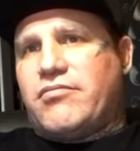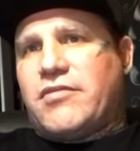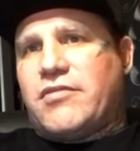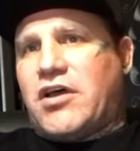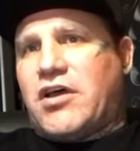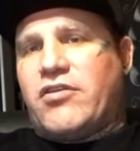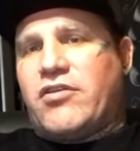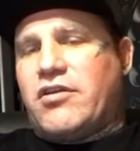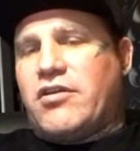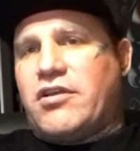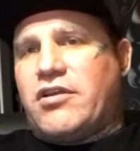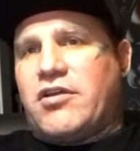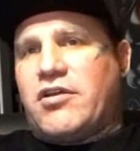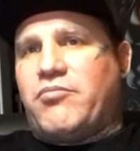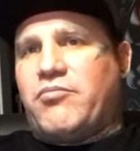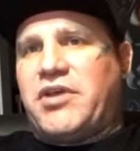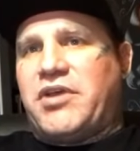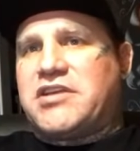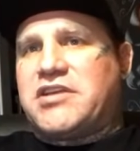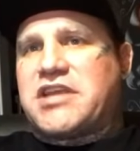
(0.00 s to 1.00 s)
like, you
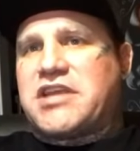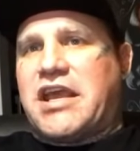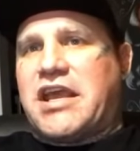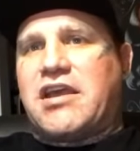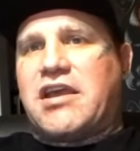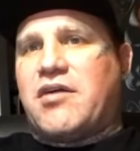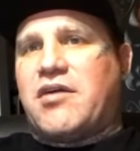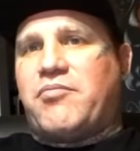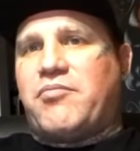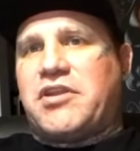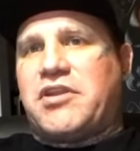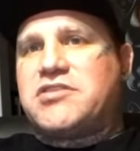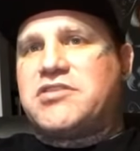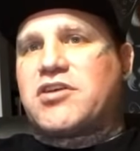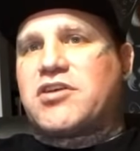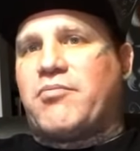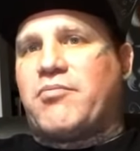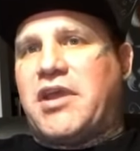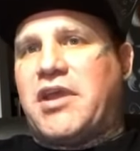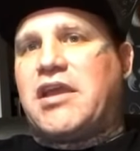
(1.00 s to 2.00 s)
know, big skate
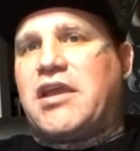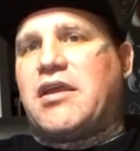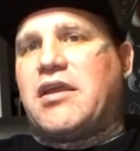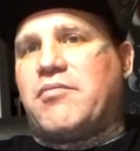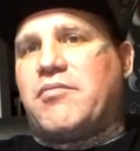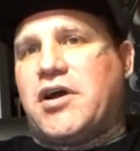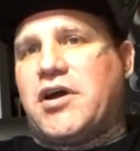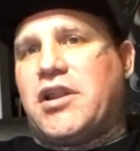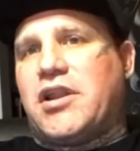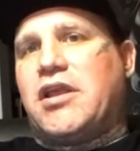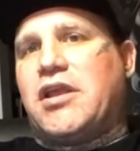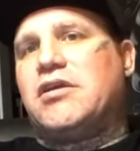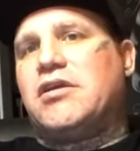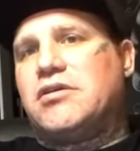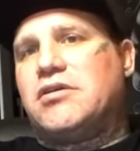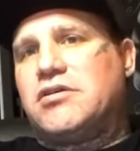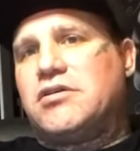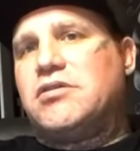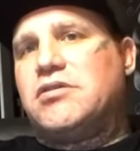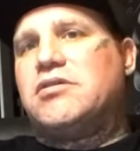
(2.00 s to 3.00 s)
companies are making money.
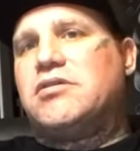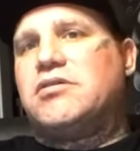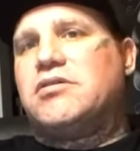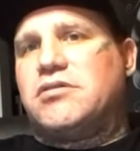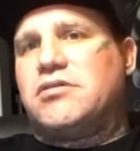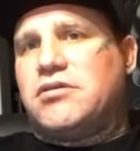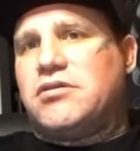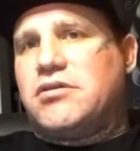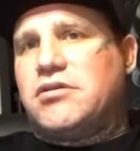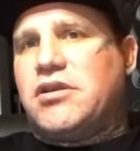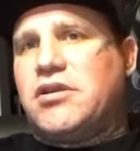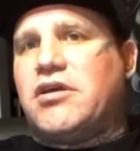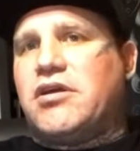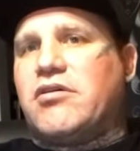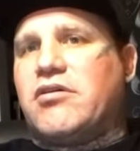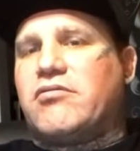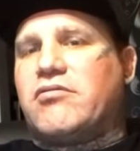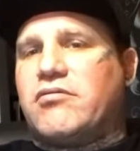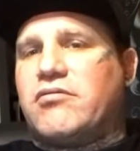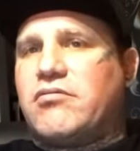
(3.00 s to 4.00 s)
You
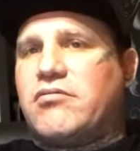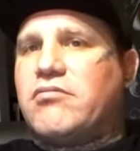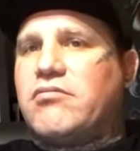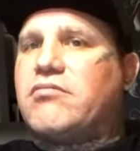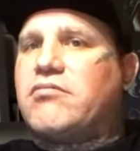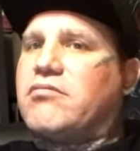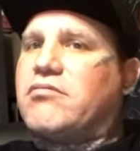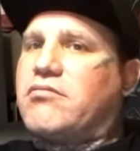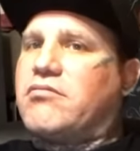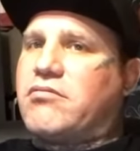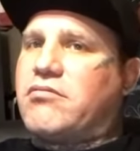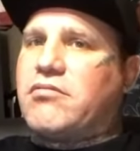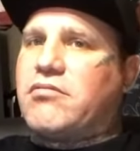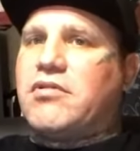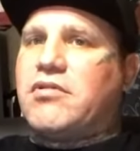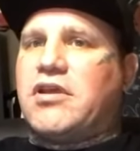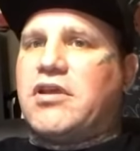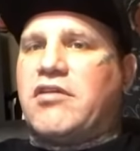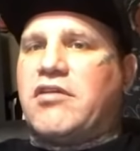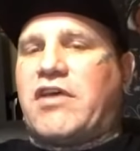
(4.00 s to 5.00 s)
know,
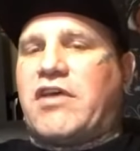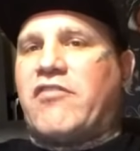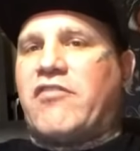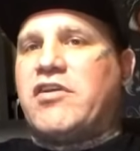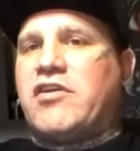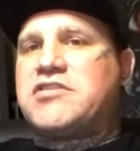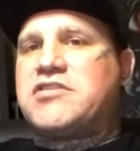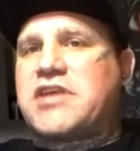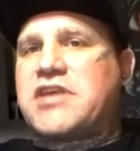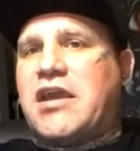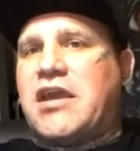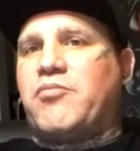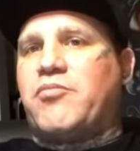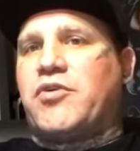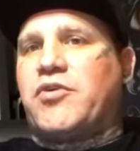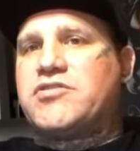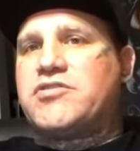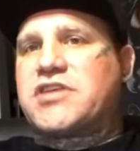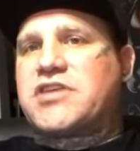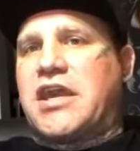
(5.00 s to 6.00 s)
if every
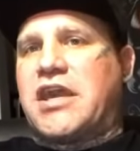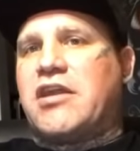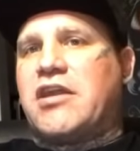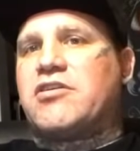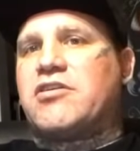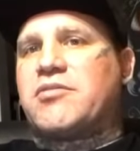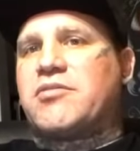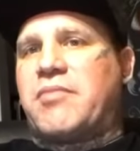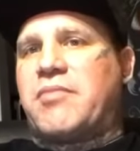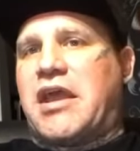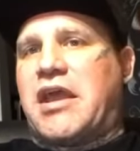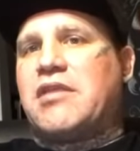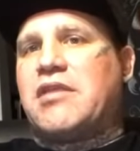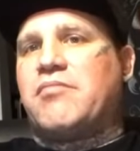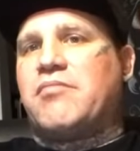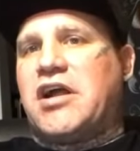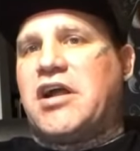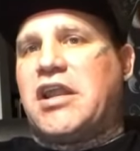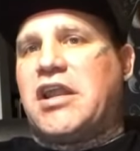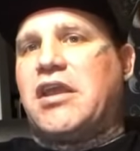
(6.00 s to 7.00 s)
pro skater
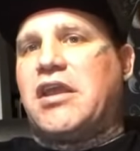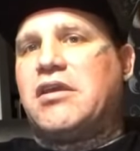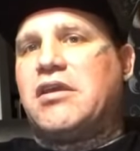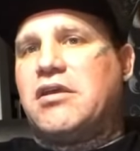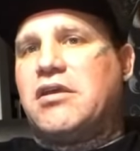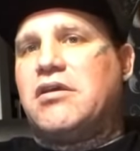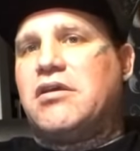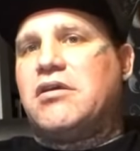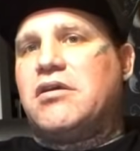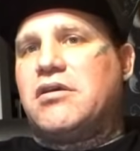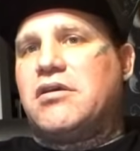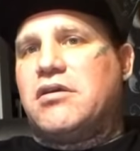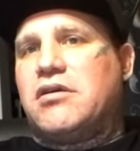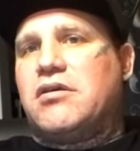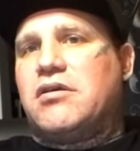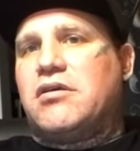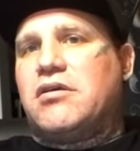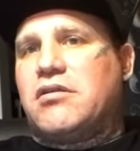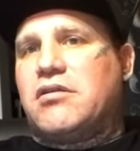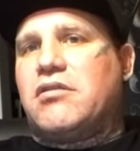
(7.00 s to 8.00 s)
demanded money,
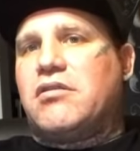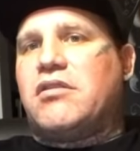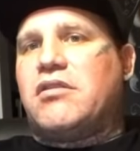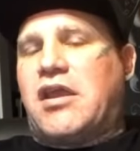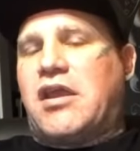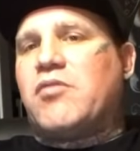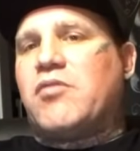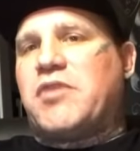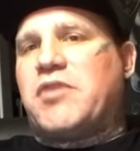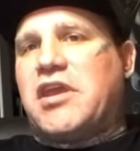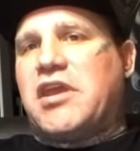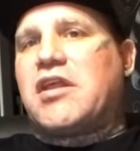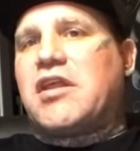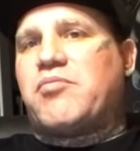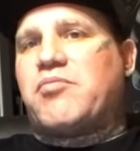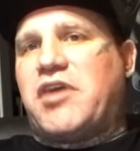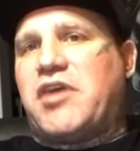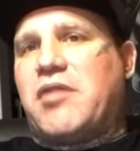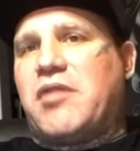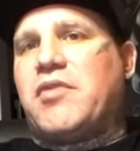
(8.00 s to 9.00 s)
they would be
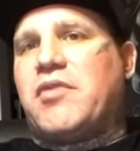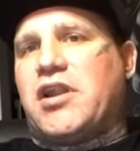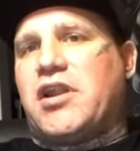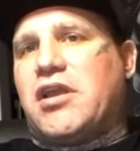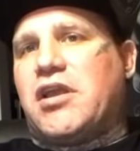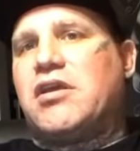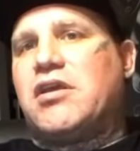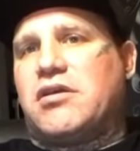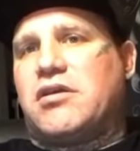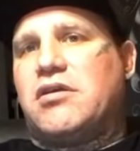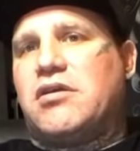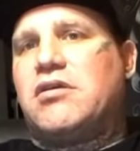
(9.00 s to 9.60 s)
getting paid money.